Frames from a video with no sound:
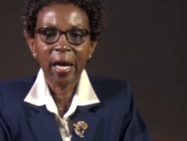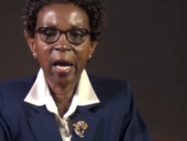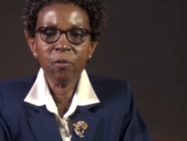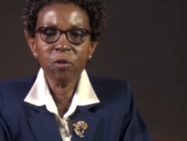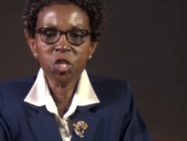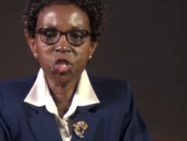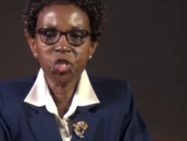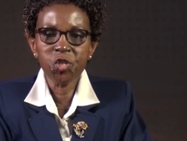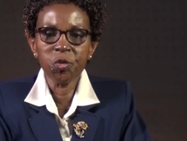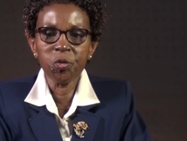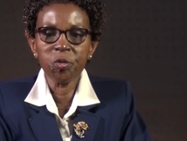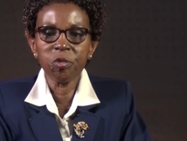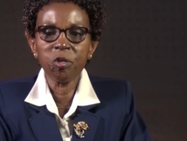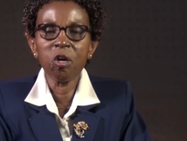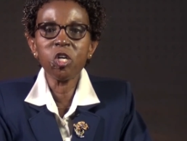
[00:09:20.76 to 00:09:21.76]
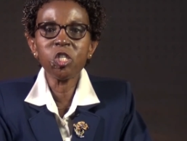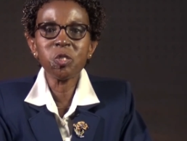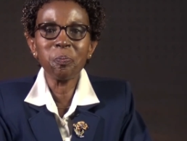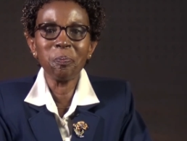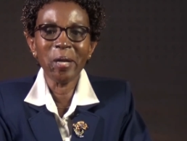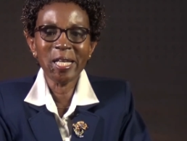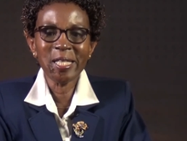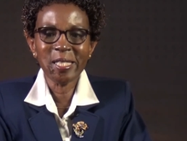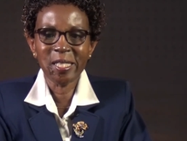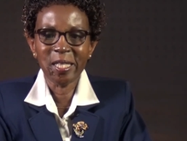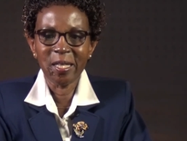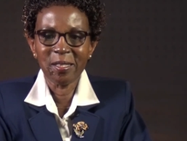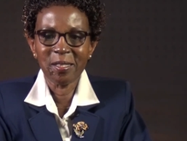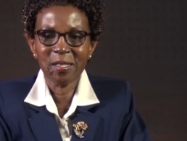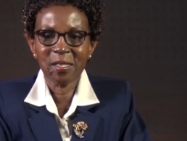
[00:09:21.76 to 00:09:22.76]
I wish you God's
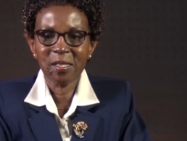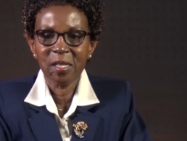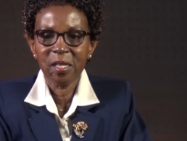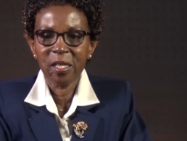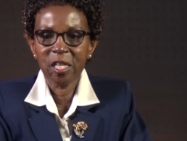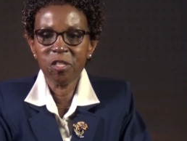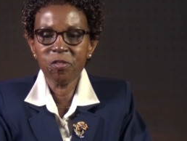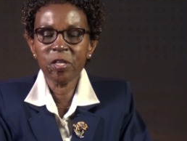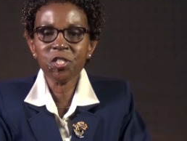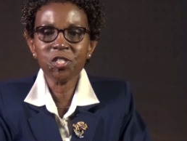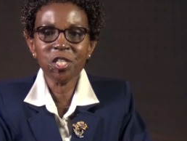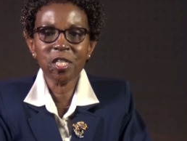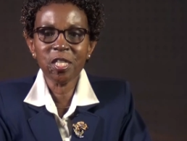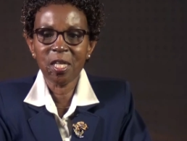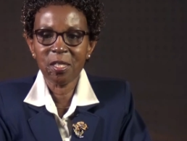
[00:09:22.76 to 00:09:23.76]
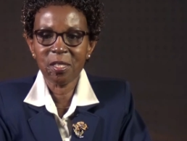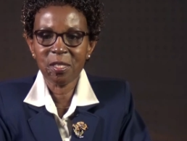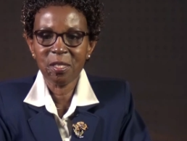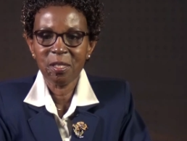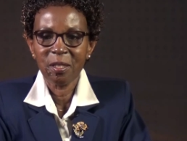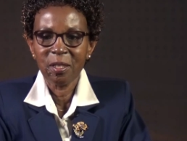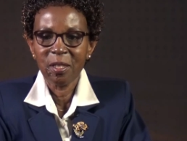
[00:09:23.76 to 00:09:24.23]
blessings in your studies